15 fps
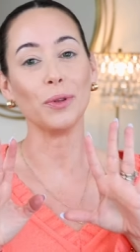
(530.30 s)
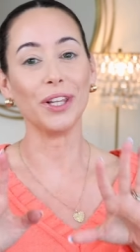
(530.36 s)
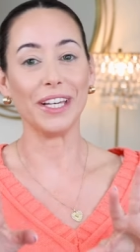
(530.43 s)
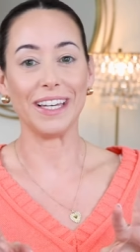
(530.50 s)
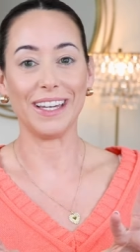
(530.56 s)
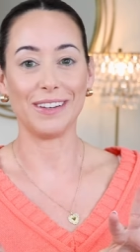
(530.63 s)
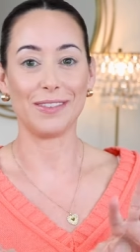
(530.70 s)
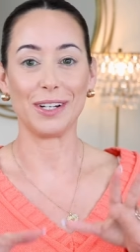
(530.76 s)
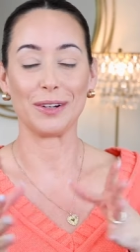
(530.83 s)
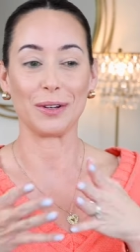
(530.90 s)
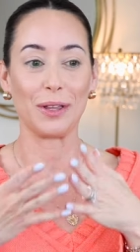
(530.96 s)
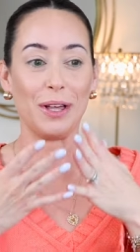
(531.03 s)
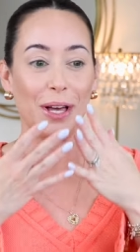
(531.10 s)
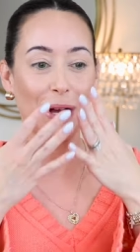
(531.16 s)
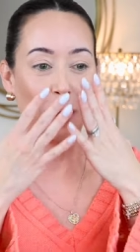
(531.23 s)
leave and you're
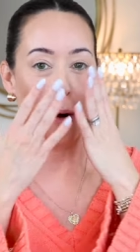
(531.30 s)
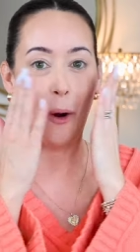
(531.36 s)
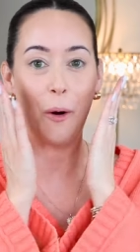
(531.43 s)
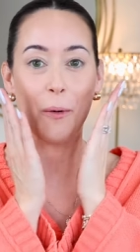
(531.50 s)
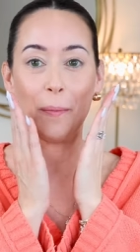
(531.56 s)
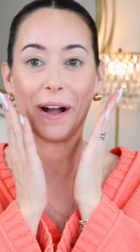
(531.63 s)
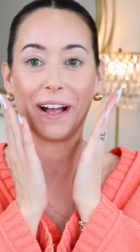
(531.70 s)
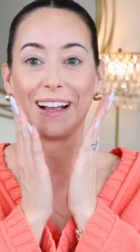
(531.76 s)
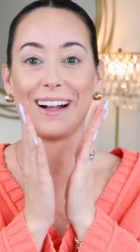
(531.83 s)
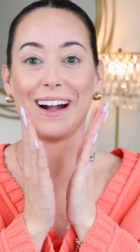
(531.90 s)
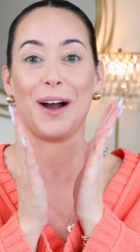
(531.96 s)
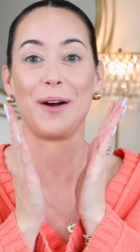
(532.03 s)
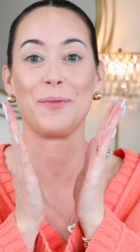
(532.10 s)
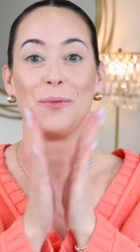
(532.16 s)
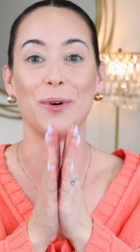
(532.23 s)
like, oh my God,